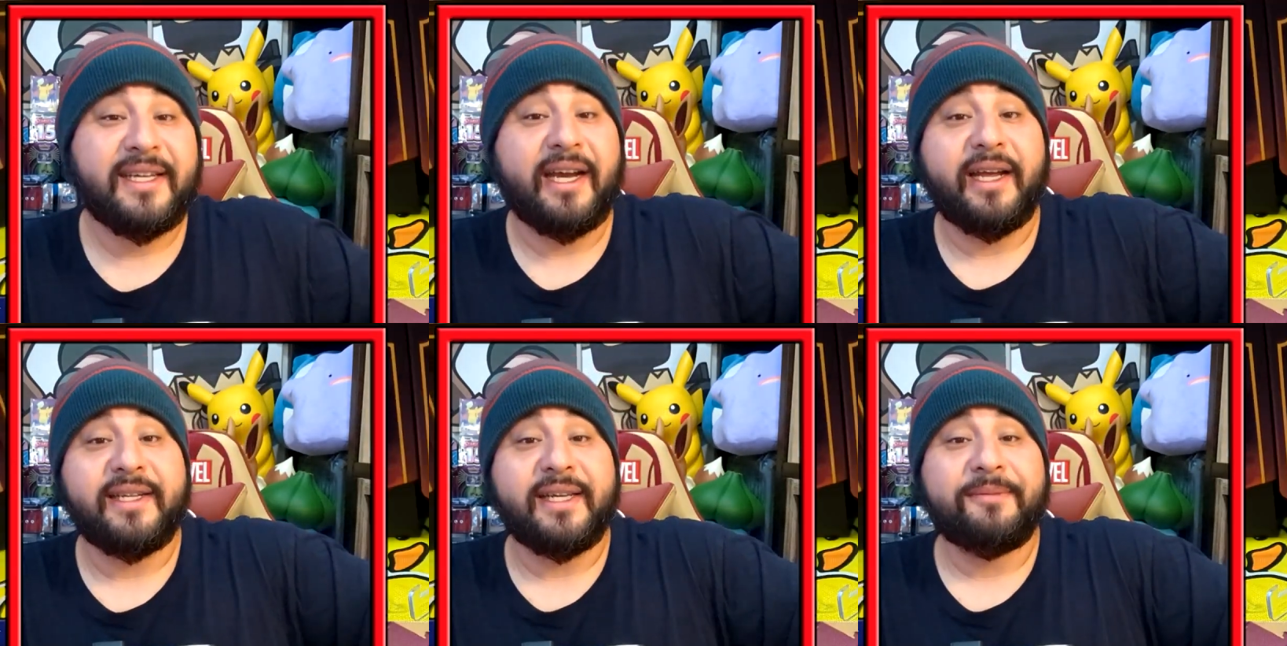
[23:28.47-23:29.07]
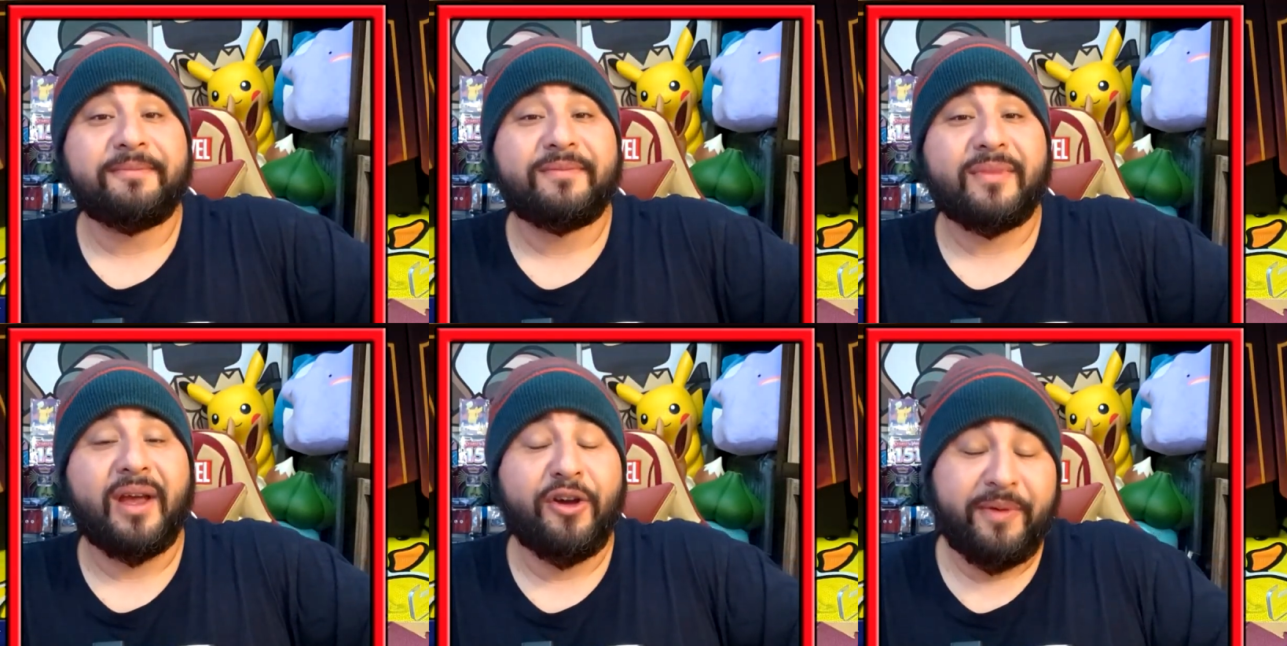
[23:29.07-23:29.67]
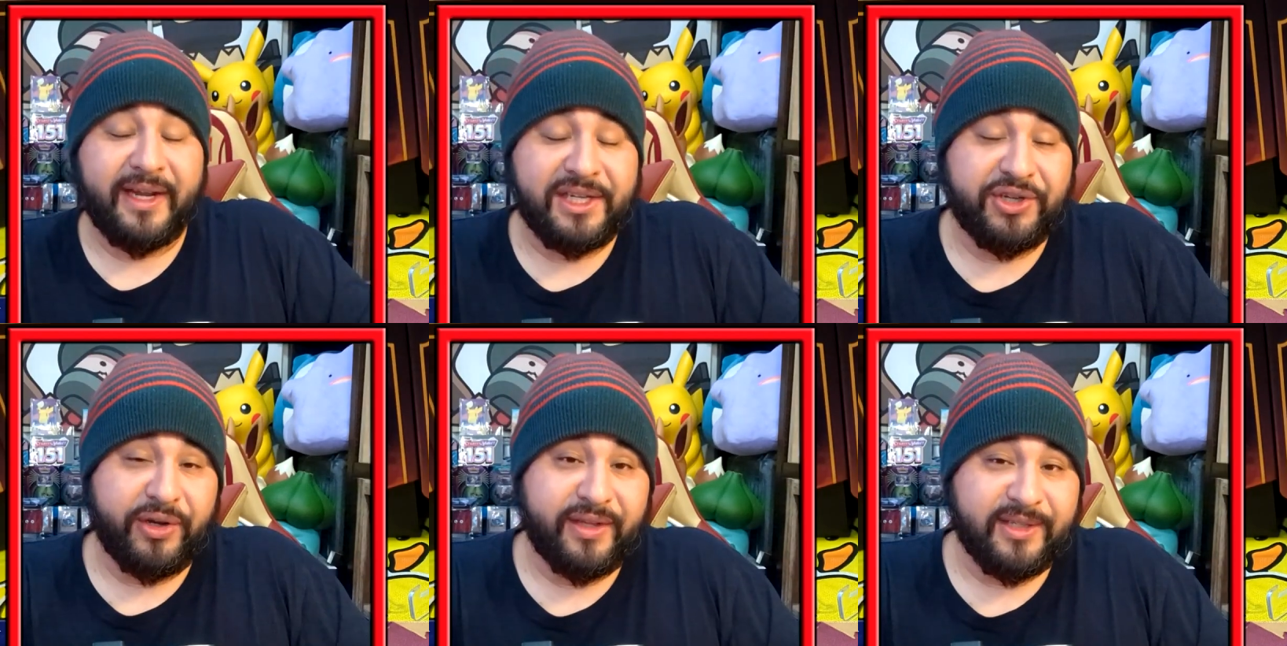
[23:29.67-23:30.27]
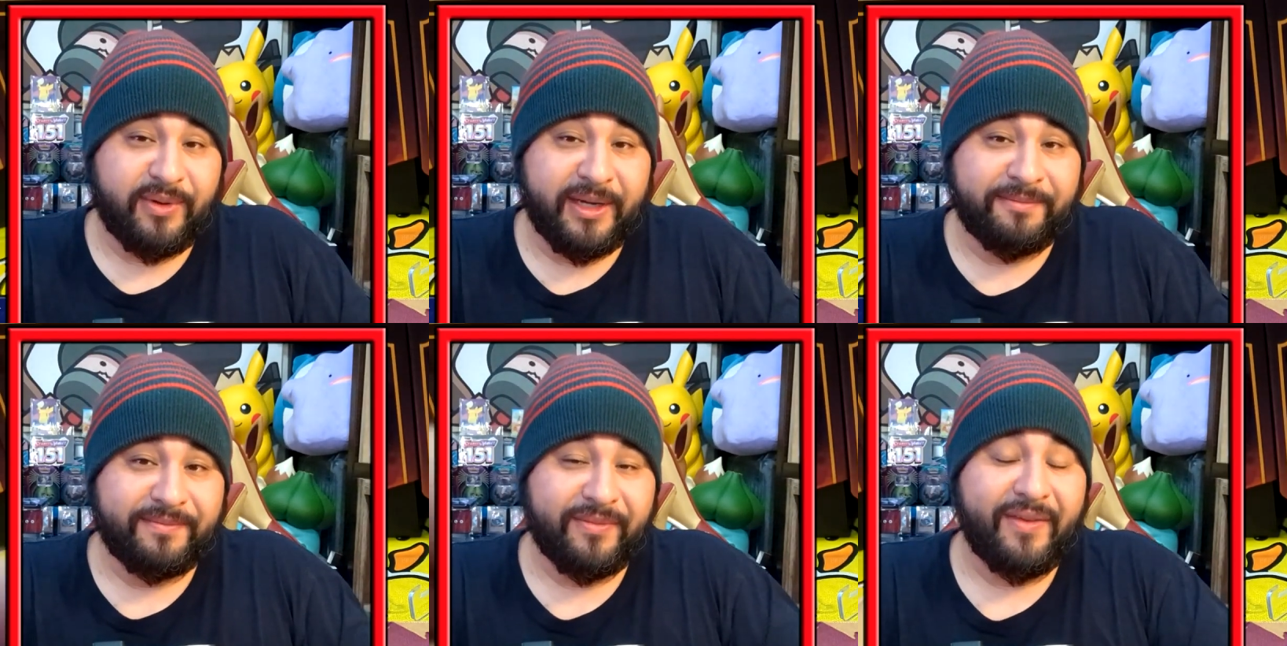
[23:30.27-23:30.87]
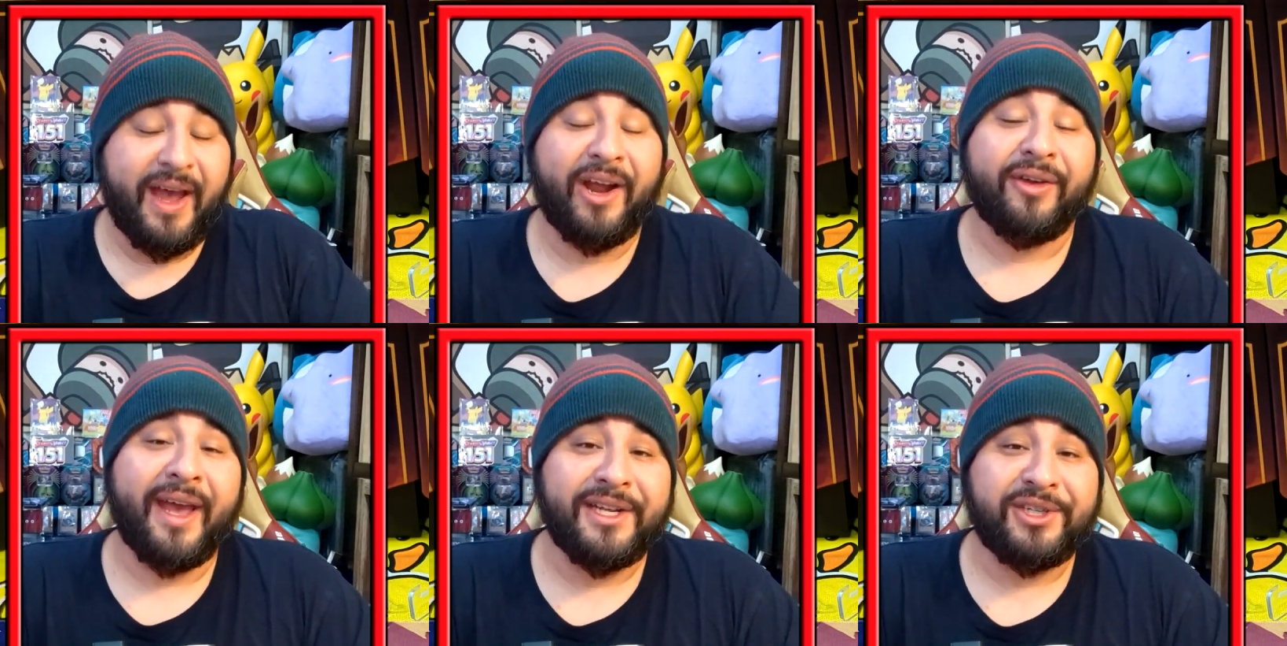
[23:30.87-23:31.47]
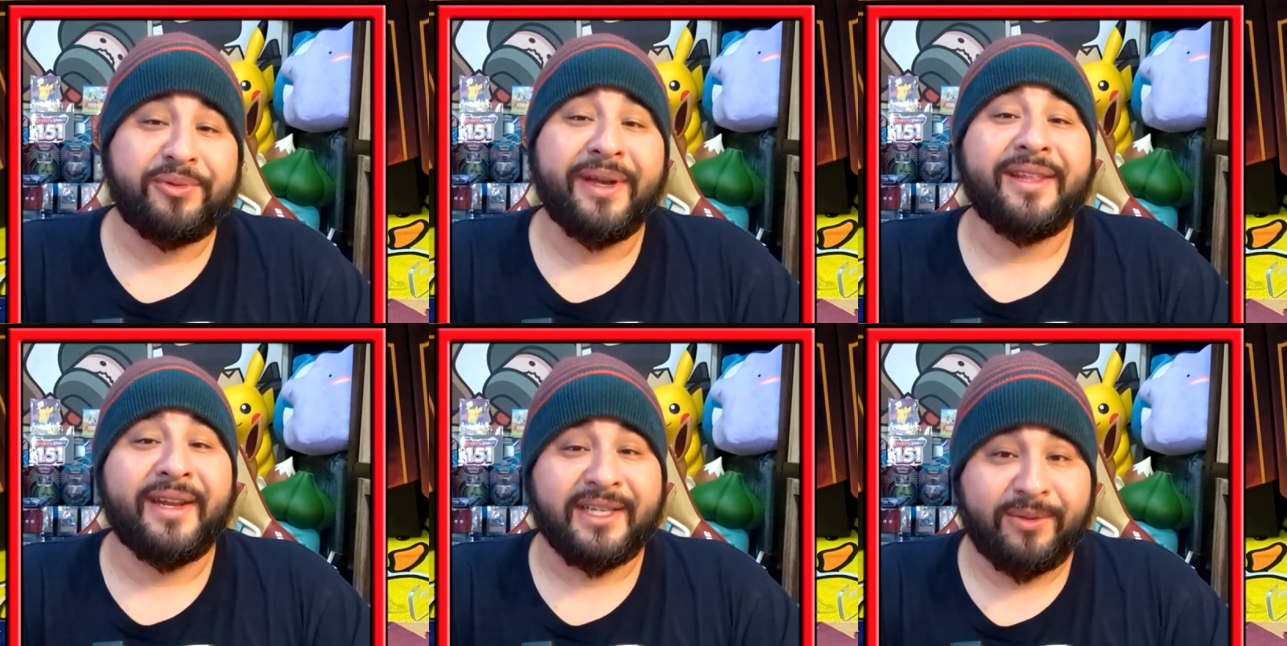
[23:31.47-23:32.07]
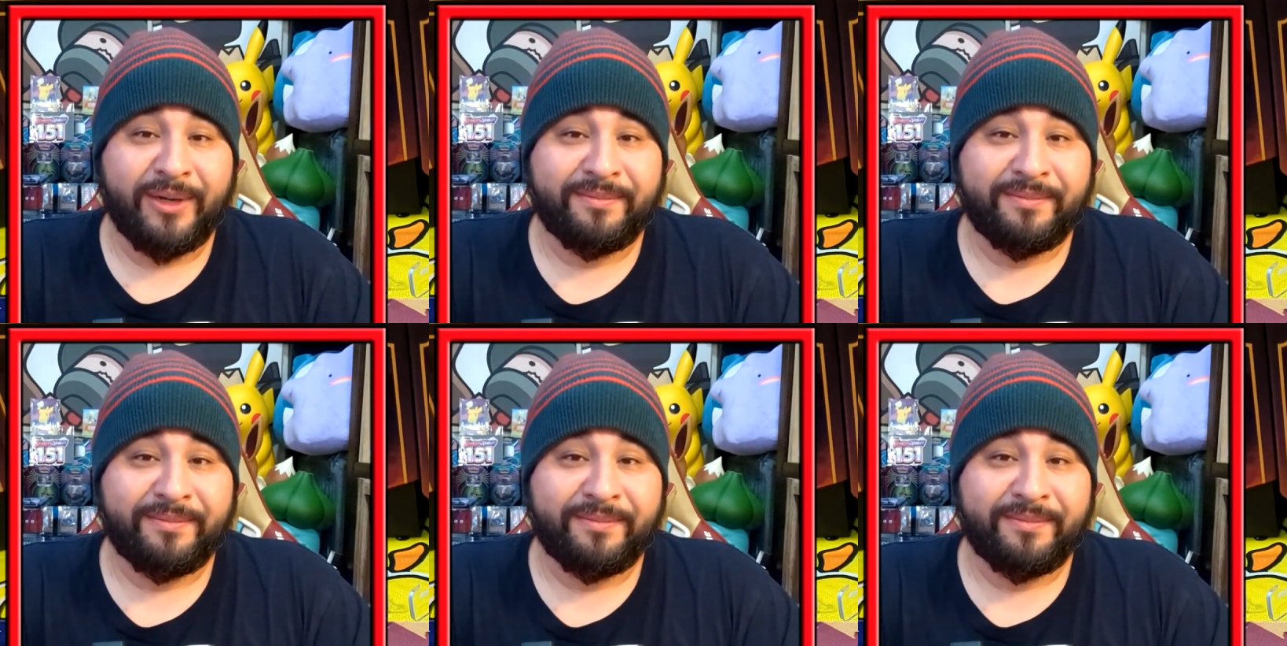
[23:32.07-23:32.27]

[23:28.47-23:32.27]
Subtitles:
take it easy. Hope you guys enjoyed this one, and I'll catch you in the next one.